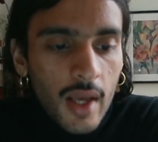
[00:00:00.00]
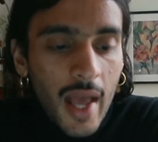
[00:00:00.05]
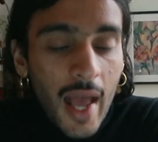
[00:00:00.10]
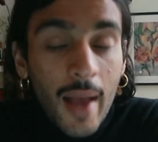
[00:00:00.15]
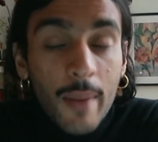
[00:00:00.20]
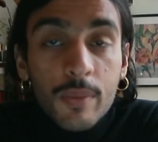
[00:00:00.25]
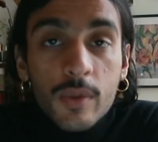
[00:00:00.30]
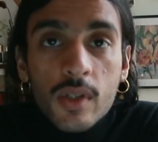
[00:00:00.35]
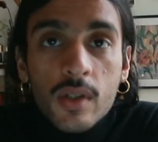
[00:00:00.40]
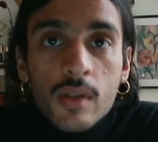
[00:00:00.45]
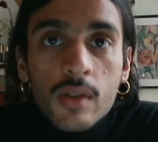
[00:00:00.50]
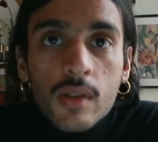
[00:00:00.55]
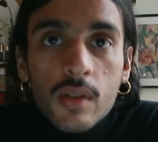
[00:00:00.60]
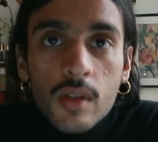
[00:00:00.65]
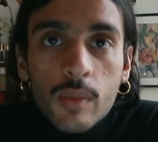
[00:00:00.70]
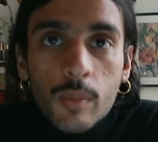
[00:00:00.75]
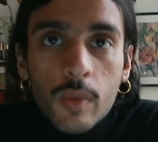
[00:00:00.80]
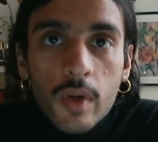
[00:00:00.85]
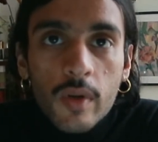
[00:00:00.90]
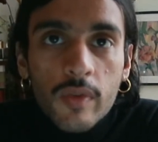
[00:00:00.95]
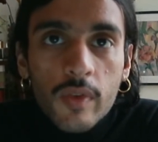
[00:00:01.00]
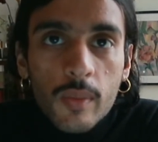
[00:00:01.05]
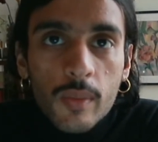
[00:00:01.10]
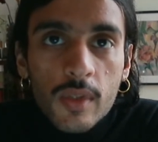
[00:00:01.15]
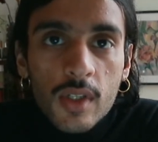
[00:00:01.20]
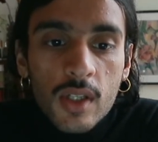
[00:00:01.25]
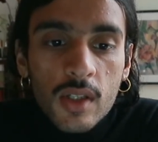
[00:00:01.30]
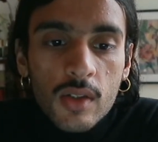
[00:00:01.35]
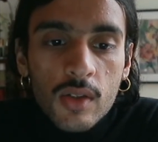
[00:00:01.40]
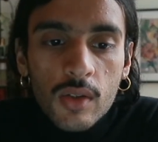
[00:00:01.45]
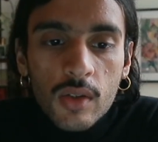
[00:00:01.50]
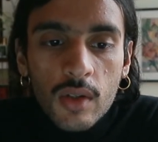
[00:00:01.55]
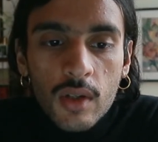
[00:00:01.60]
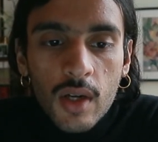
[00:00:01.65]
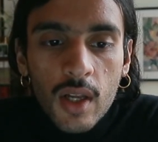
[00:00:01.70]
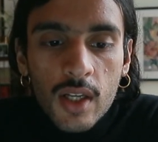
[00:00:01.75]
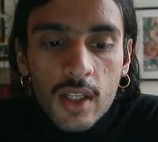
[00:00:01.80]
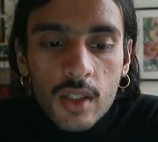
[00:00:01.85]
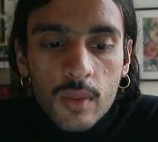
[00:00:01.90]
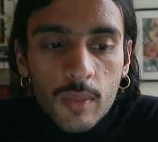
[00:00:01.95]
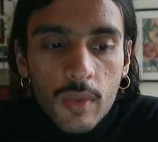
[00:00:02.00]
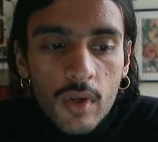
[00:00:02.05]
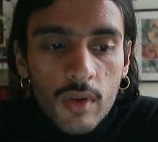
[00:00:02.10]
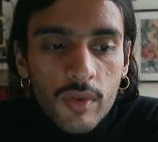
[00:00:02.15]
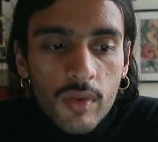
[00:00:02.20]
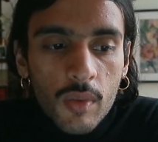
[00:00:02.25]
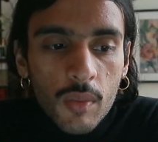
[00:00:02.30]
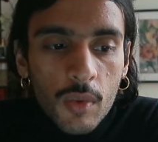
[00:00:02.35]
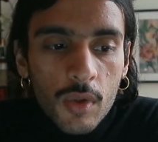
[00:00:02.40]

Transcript: absence in the perfume scene. So their last perfume